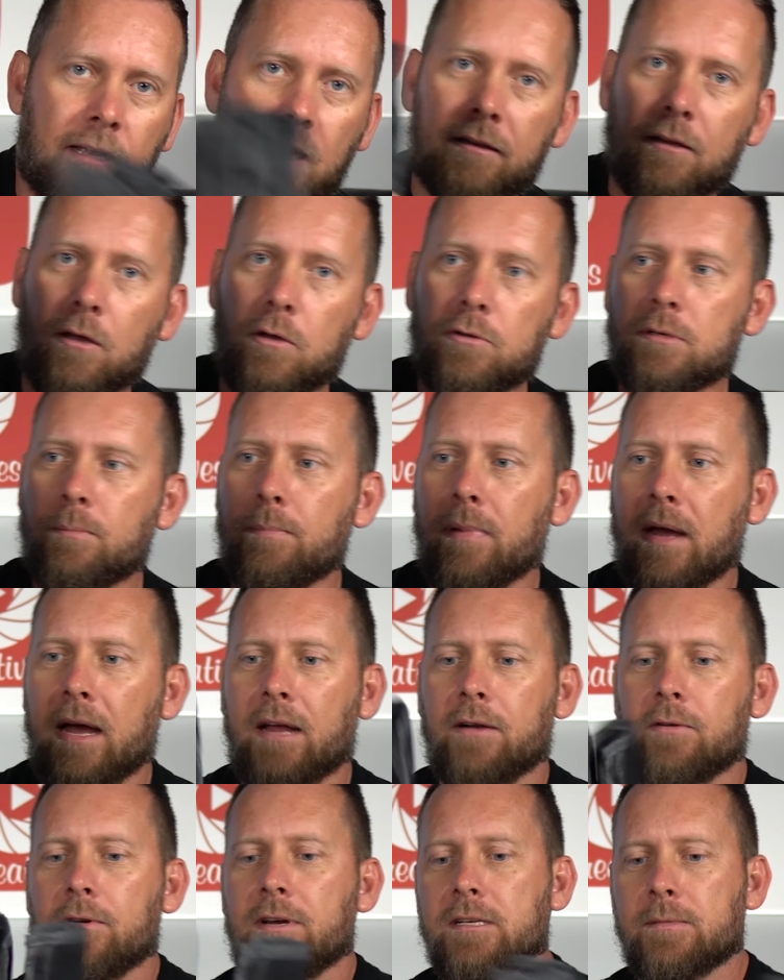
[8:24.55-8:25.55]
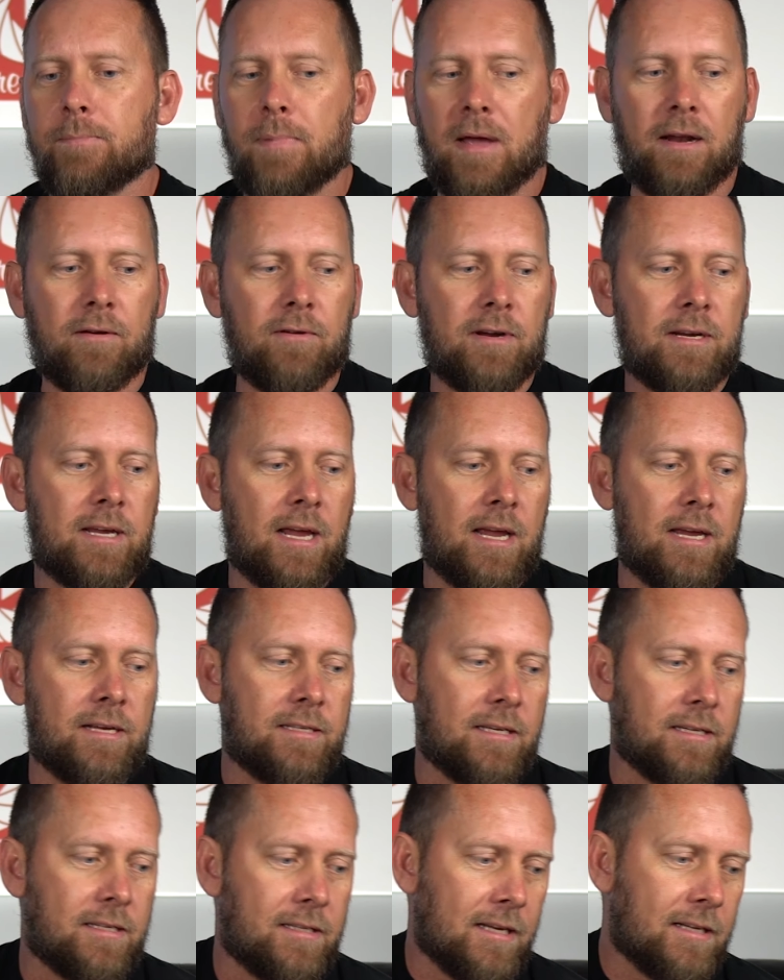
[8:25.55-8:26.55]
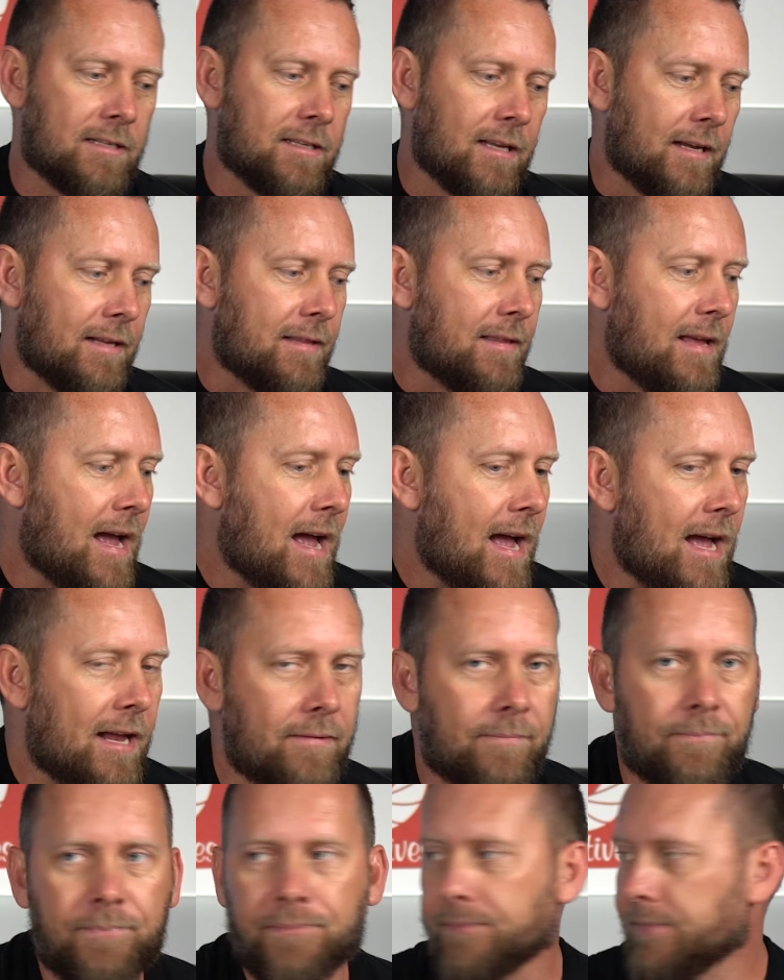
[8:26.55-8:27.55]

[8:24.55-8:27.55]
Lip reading: Got loads of batteries, battery cases, things like that.